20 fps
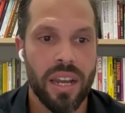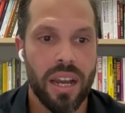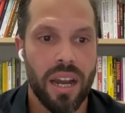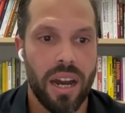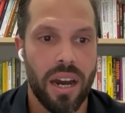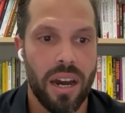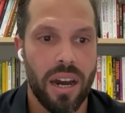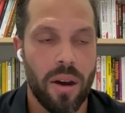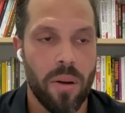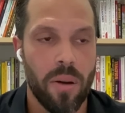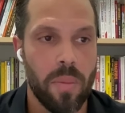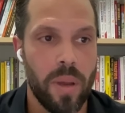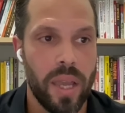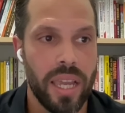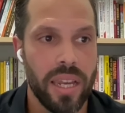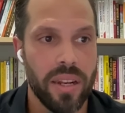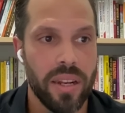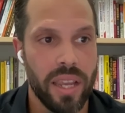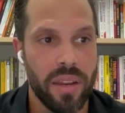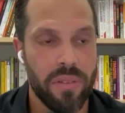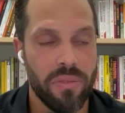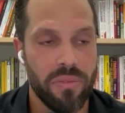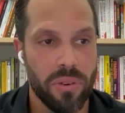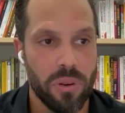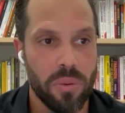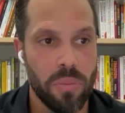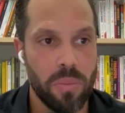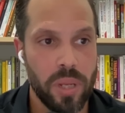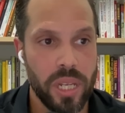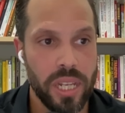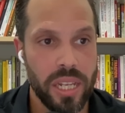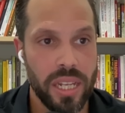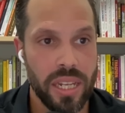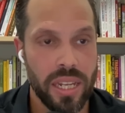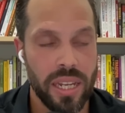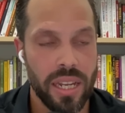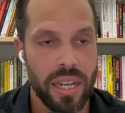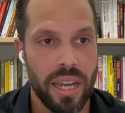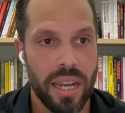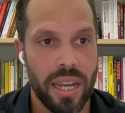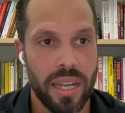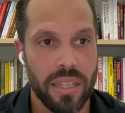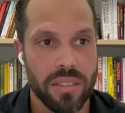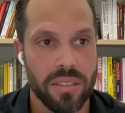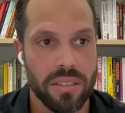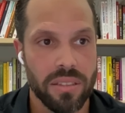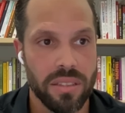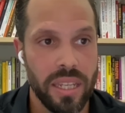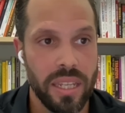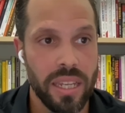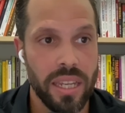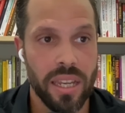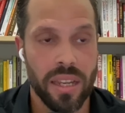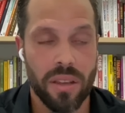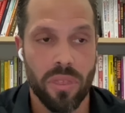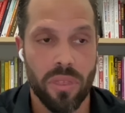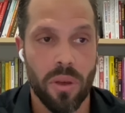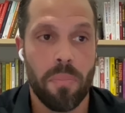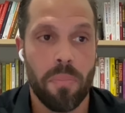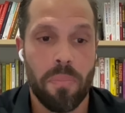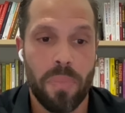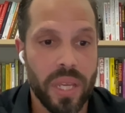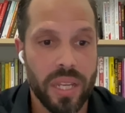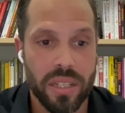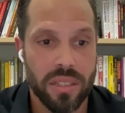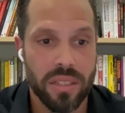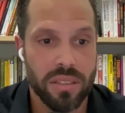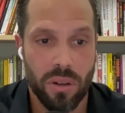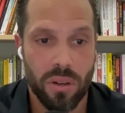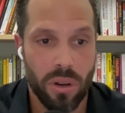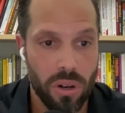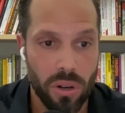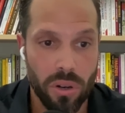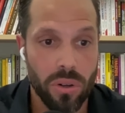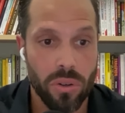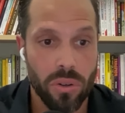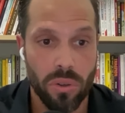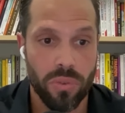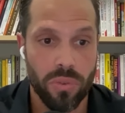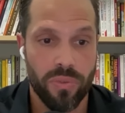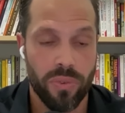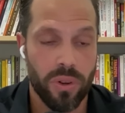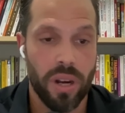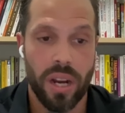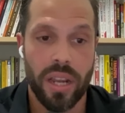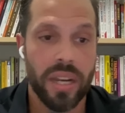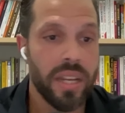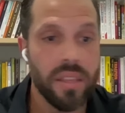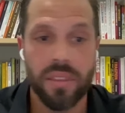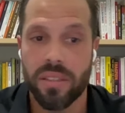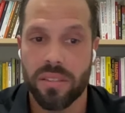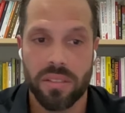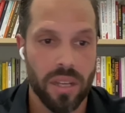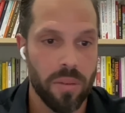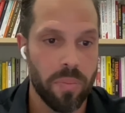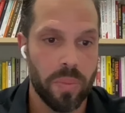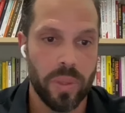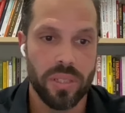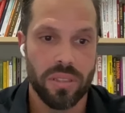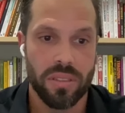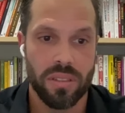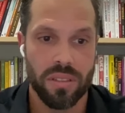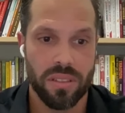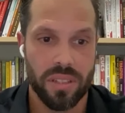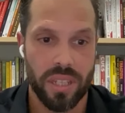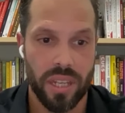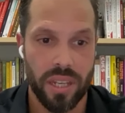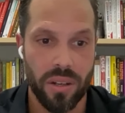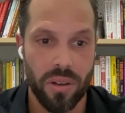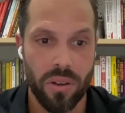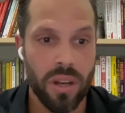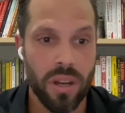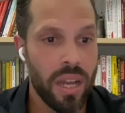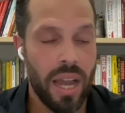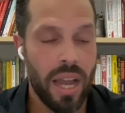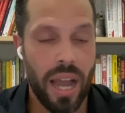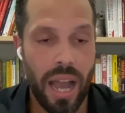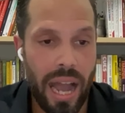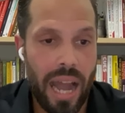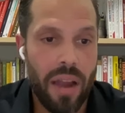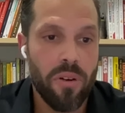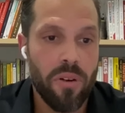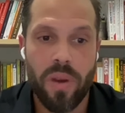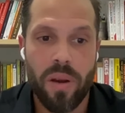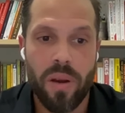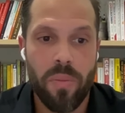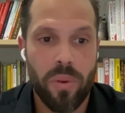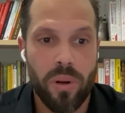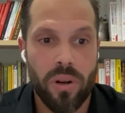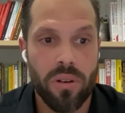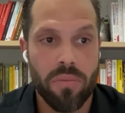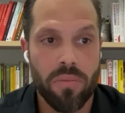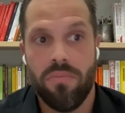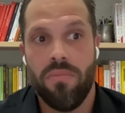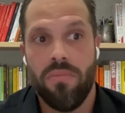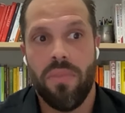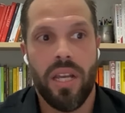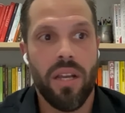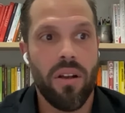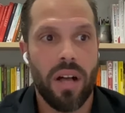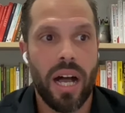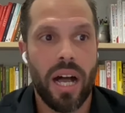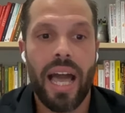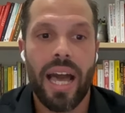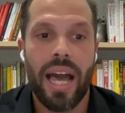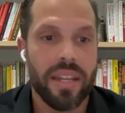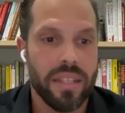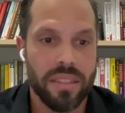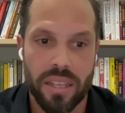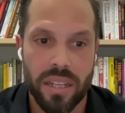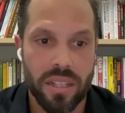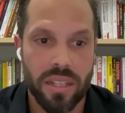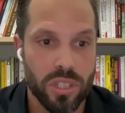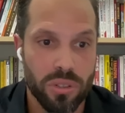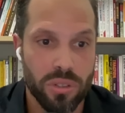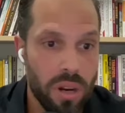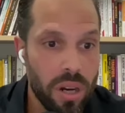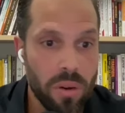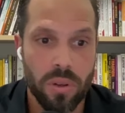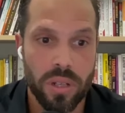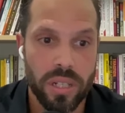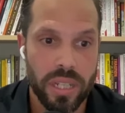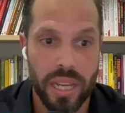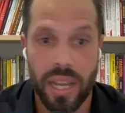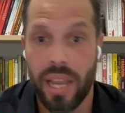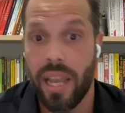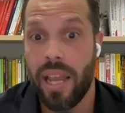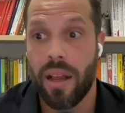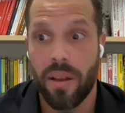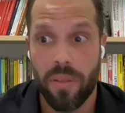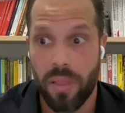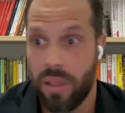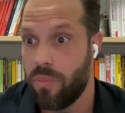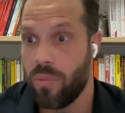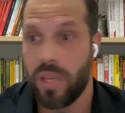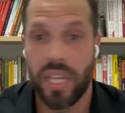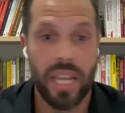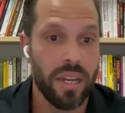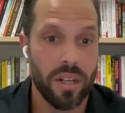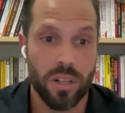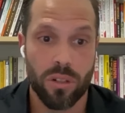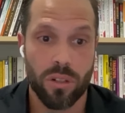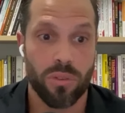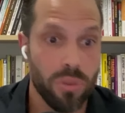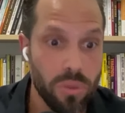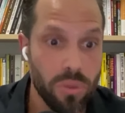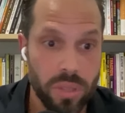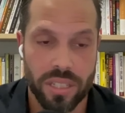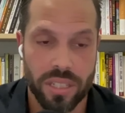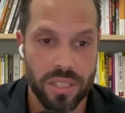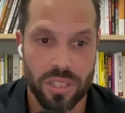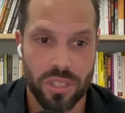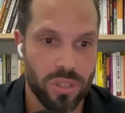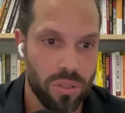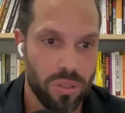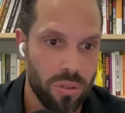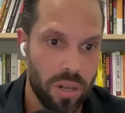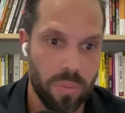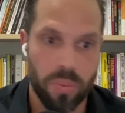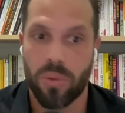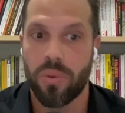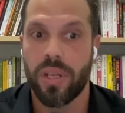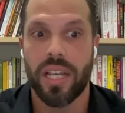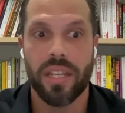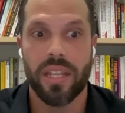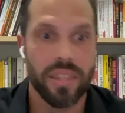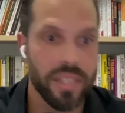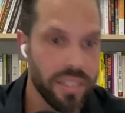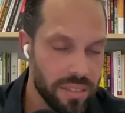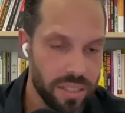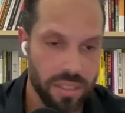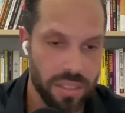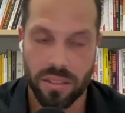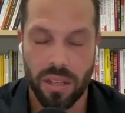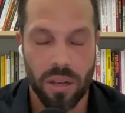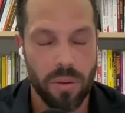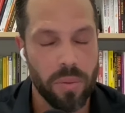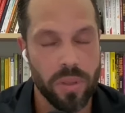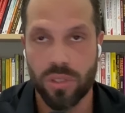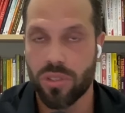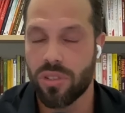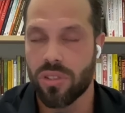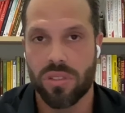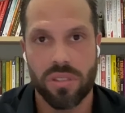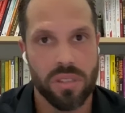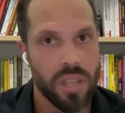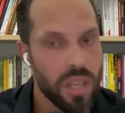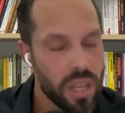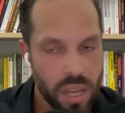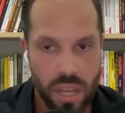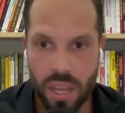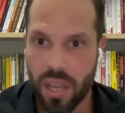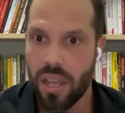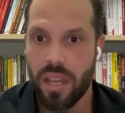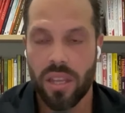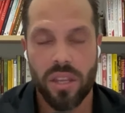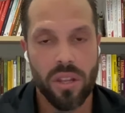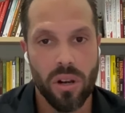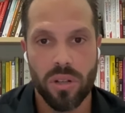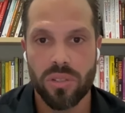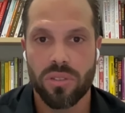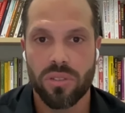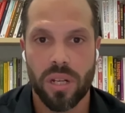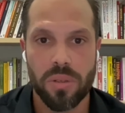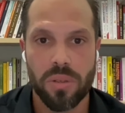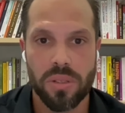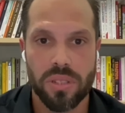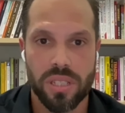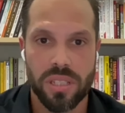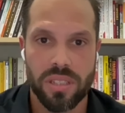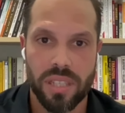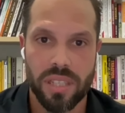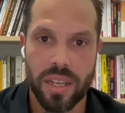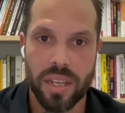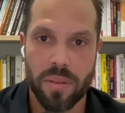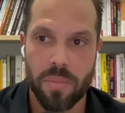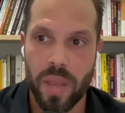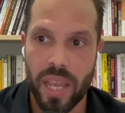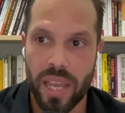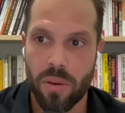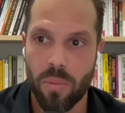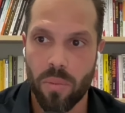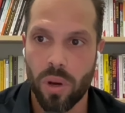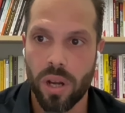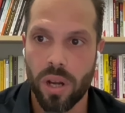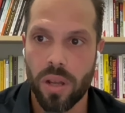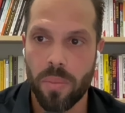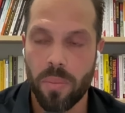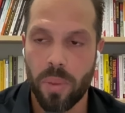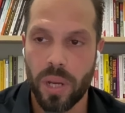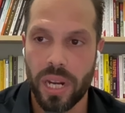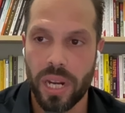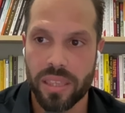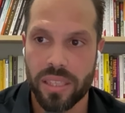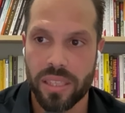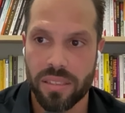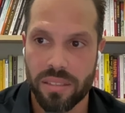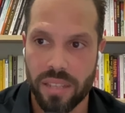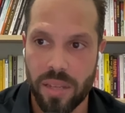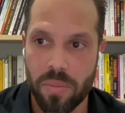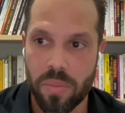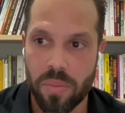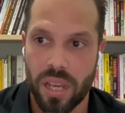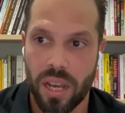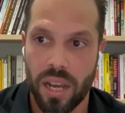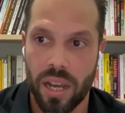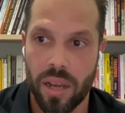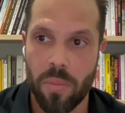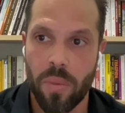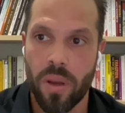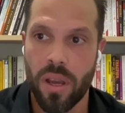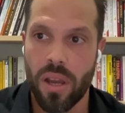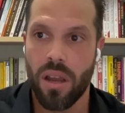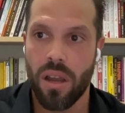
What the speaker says: And for me, seeing the biggest hurdle for any of these companies to scale, I remember, hell, I had to take a truck one day. Hey, we had a crew that didn't show up, or we had this. It was just, so I was just like, man, what? But at the same time,